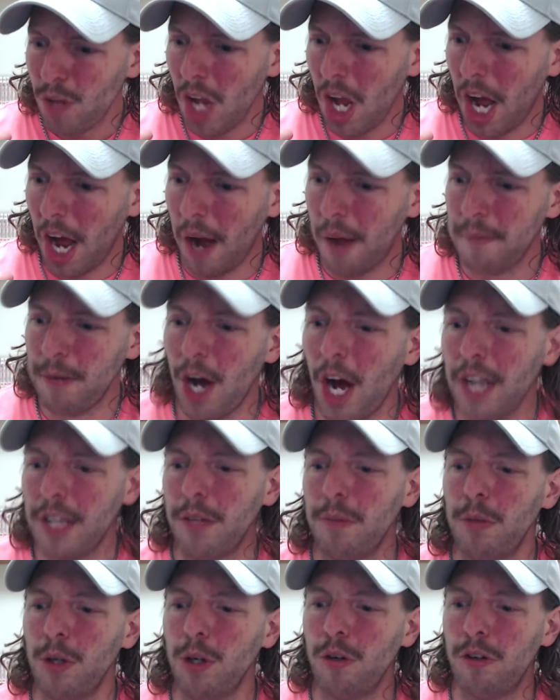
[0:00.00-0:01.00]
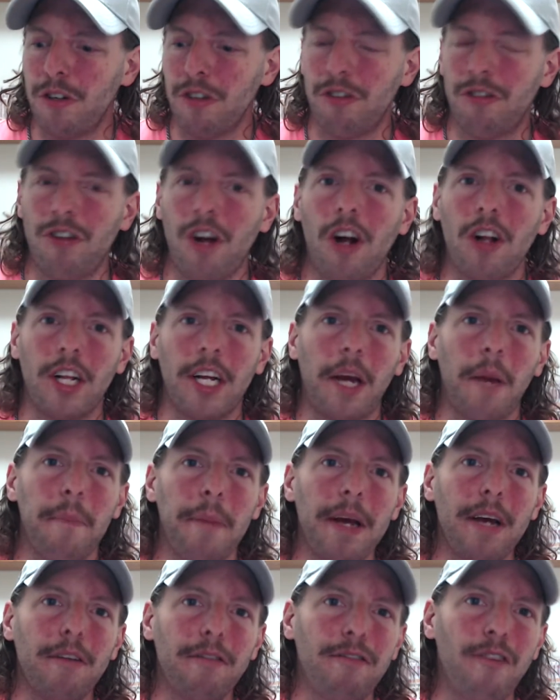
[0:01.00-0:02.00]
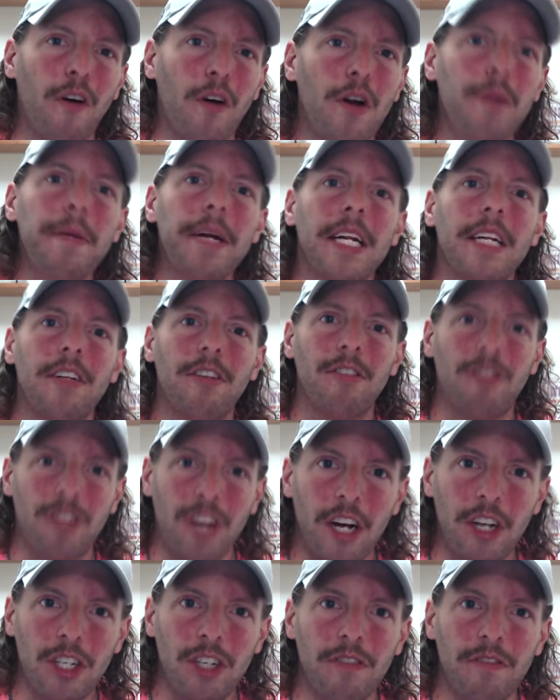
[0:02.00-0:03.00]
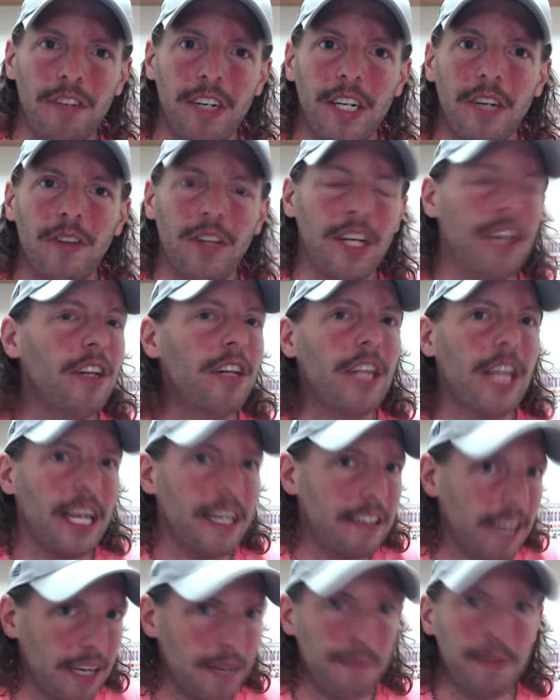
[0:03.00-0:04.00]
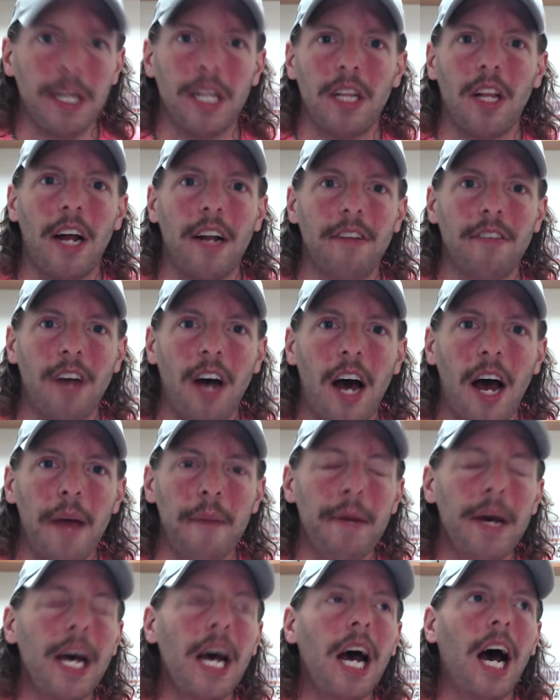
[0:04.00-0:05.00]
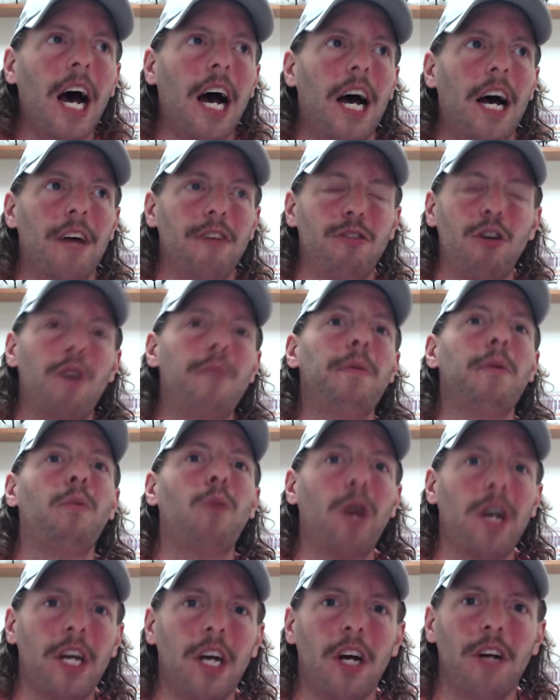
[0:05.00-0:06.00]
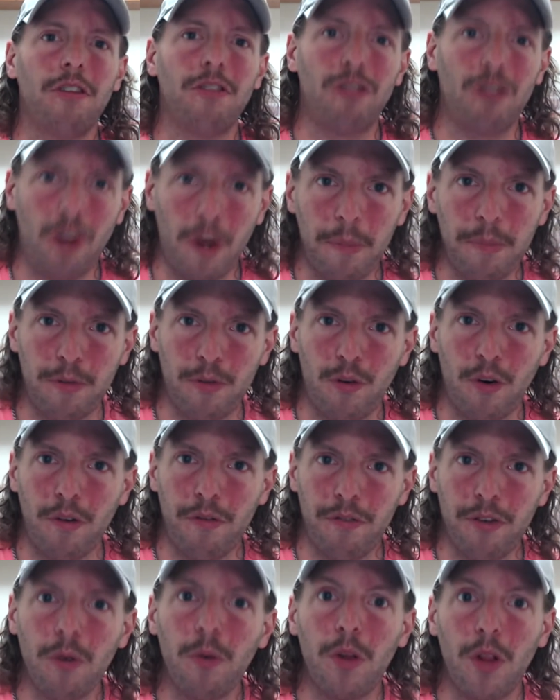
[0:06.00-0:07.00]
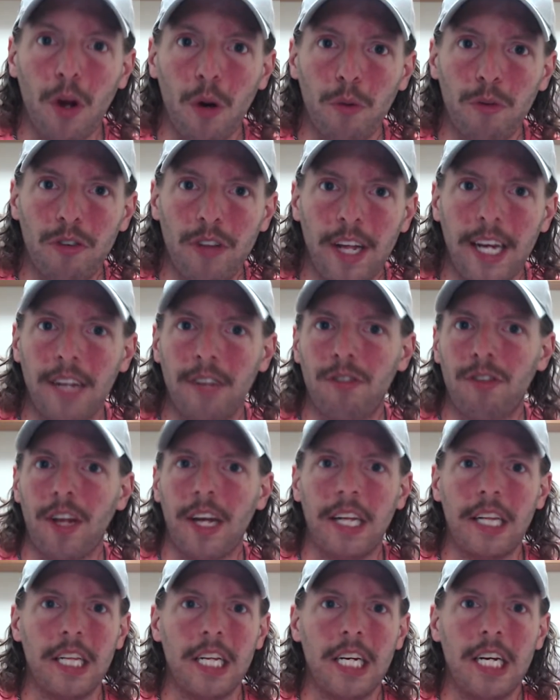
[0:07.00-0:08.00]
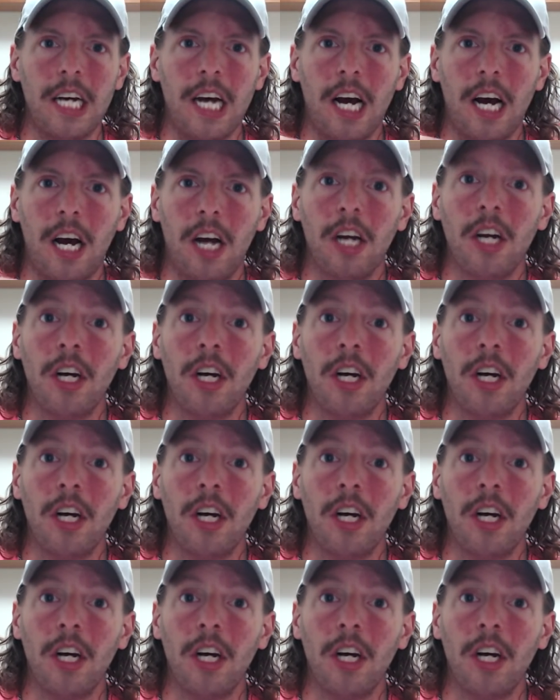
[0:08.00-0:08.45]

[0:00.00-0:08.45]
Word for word: I'm not in the mood to start like a big forty minute discussion video. They, they take me a lot of time, uh, so I've been working on scripts for a few of those things, like the uh,